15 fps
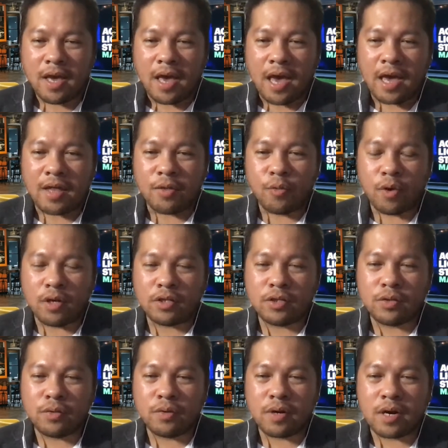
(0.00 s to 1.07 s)
And once
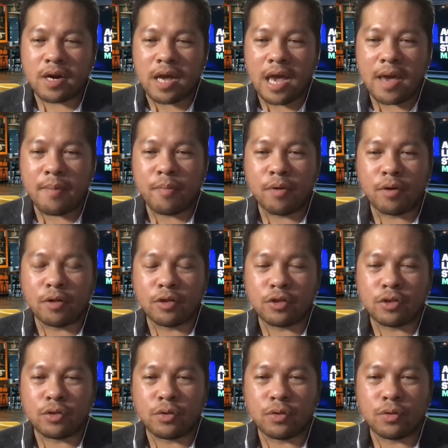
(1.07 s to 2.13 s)
you are able
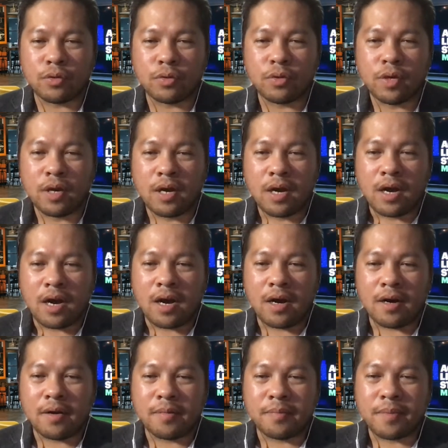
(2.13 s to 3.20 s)
to
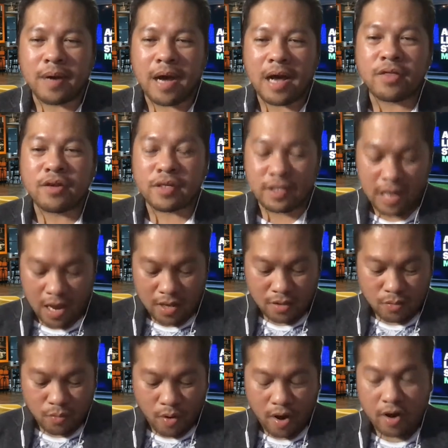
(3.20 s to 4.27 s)

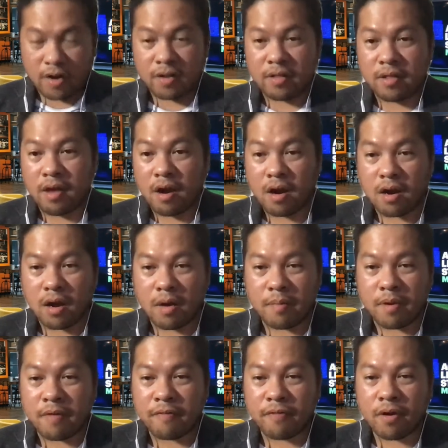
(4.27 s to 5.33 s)
understand where they are
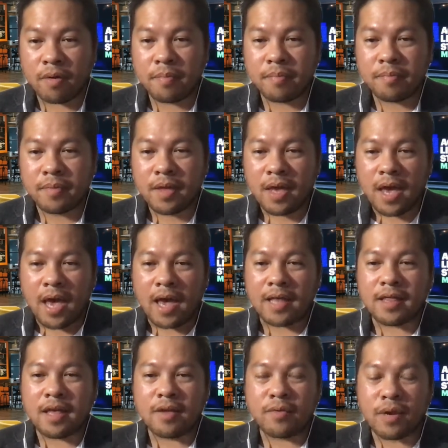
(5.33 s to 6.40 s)
coming from
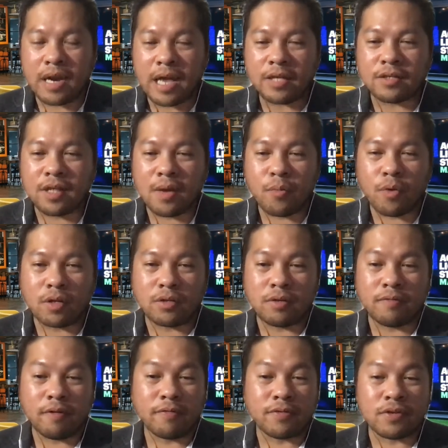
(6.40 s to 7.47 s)
and then relate to them what
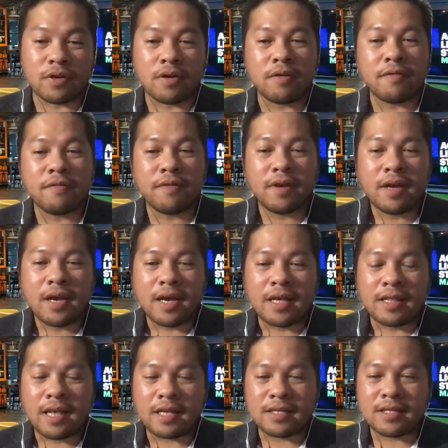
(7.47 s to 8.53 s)
you've observed,
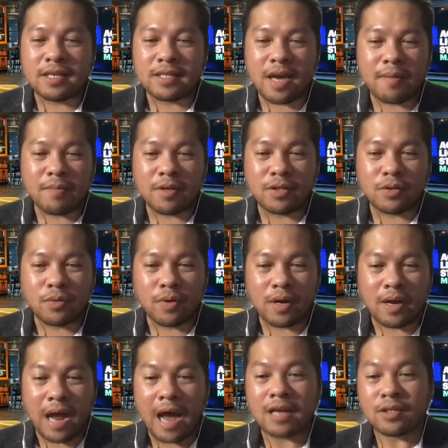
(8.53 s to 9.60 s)
that's the time that you
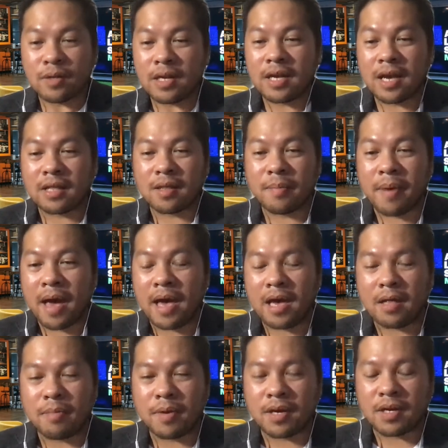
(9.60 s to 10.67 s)
actually get the
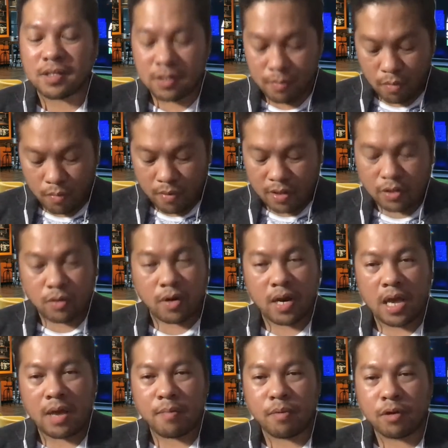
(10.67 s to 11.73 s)
buy-in, because the moment you are
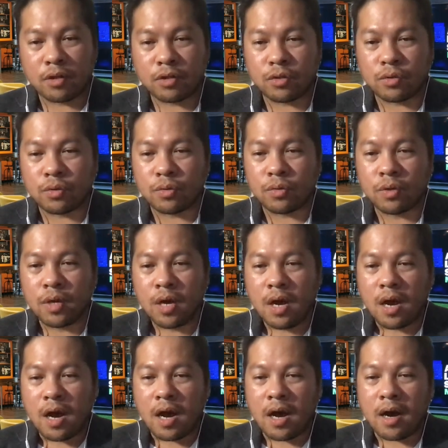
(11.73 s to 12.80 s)
able to
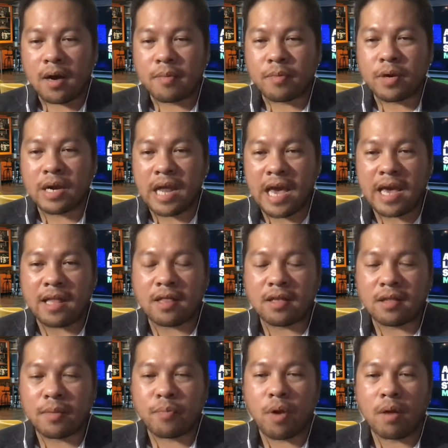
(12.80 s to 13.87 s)
relate
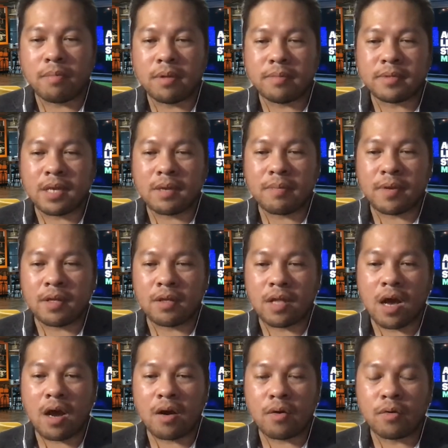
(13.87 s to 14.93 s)
the problem statement and
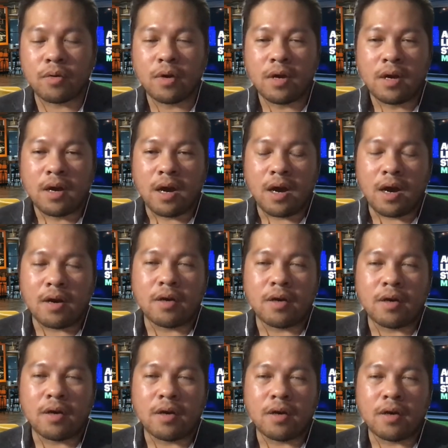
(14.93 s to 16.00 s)
how
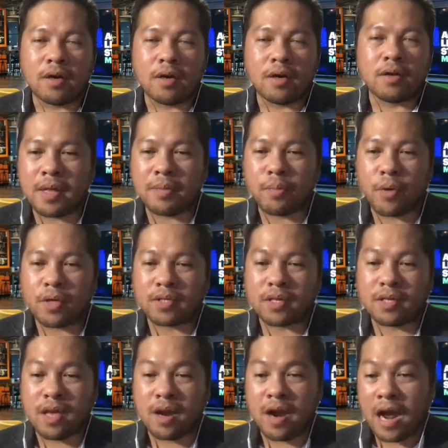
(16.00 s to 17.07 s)
all these pain points
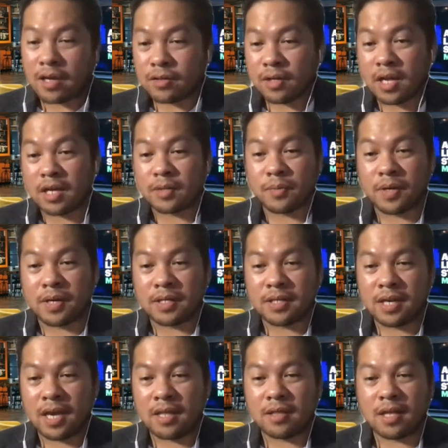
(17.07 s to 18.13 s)
that they are actually
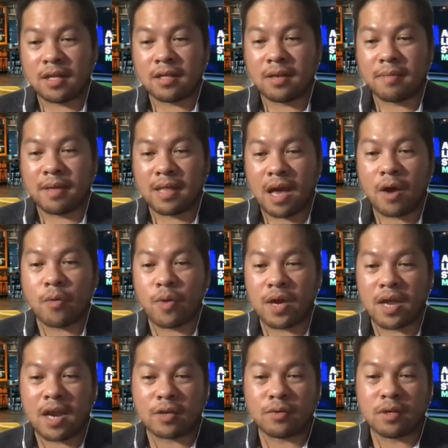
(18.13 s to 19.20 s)
experiencing and tell them that how we
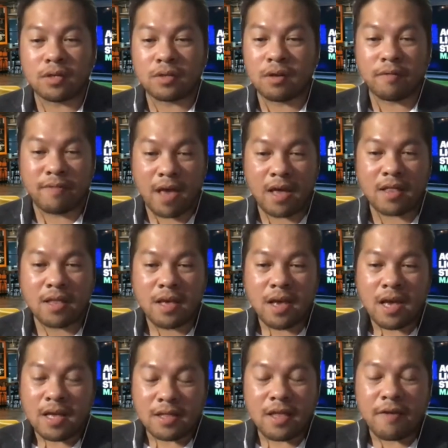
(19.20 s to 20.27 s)
can actually solve that,
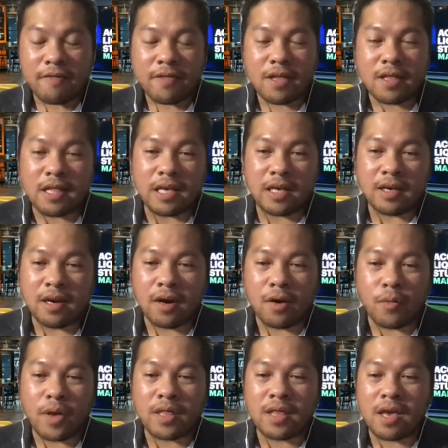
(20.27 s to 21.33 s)
definitely
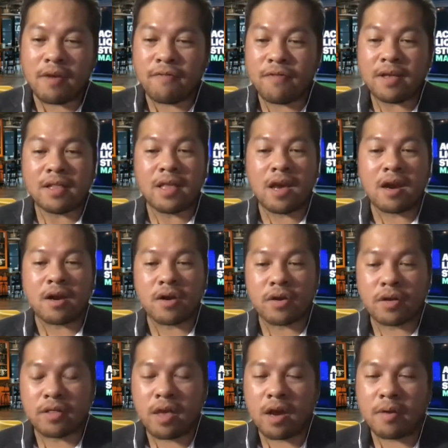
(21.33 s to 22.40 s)
when they feel
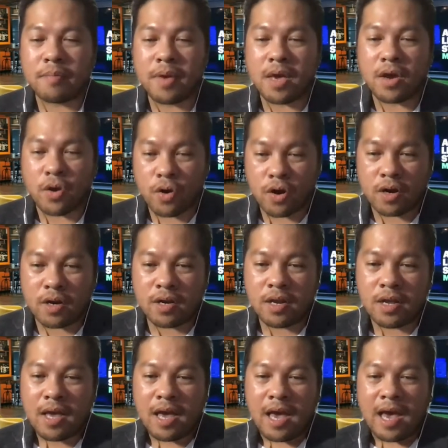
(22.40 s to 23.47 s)
they are being heard
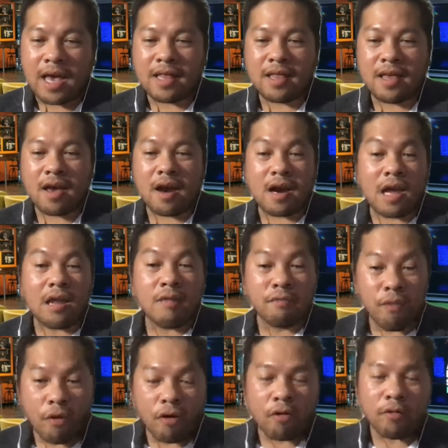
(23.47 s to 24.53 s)
and they are
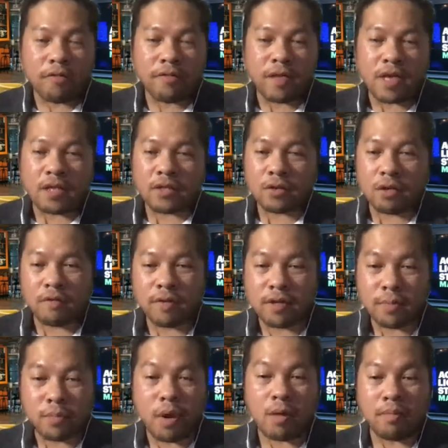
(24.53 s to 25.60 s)
involved in solving the
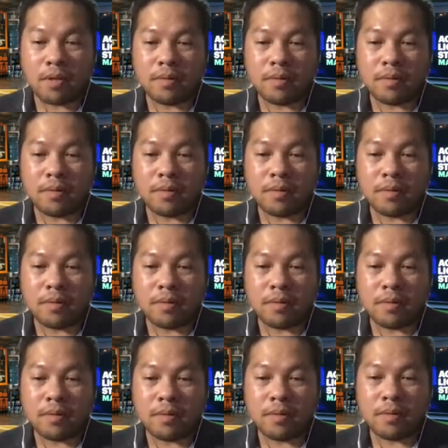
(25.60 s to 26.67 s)
problem,
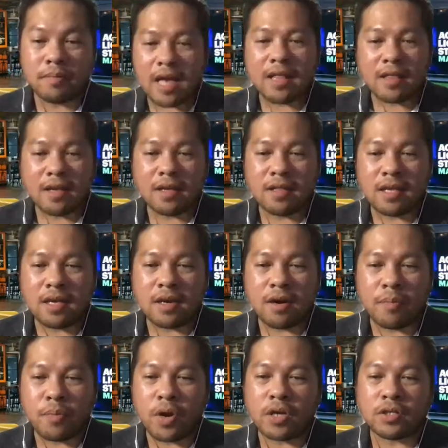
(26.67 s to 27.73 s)
you can get the
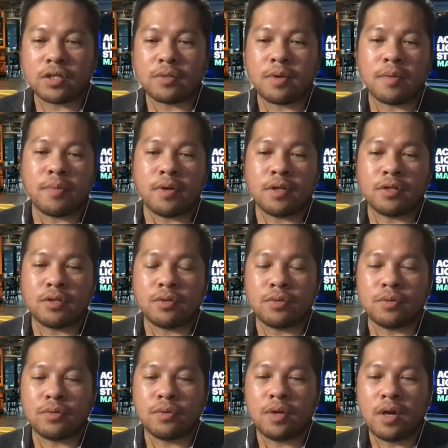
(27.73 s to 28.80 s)
operations people
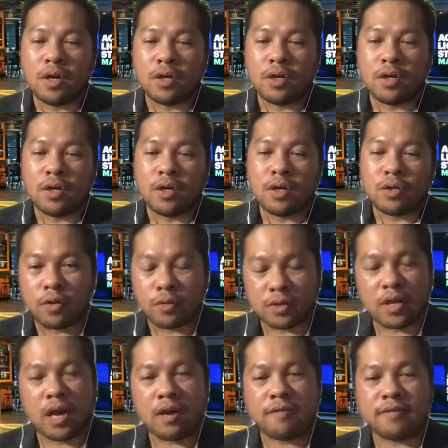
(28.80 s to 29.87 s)
to join those
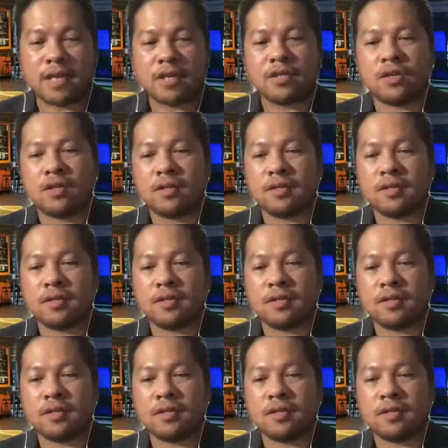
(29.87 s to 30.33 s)
kind of sessions.